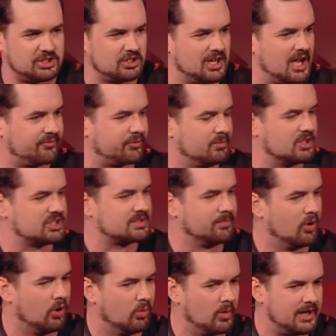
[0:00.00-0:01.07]
shoot out from the
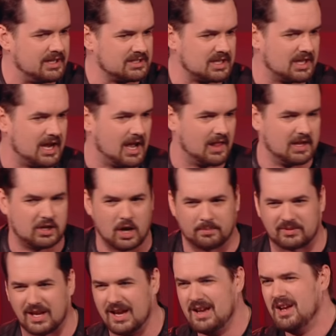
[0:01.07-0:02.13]
small wings of the
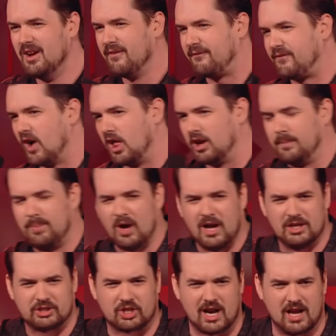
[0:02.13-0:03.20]
helicopter, followed
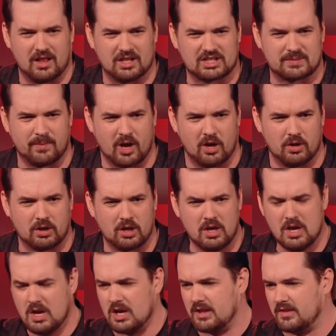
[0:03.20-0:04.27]
by a trail of smoke.
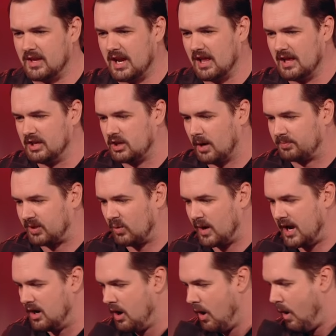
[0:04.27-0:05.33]
And then the helicopter
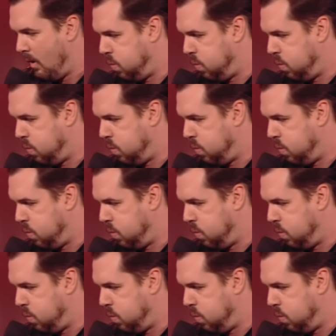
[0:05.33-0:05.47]
went...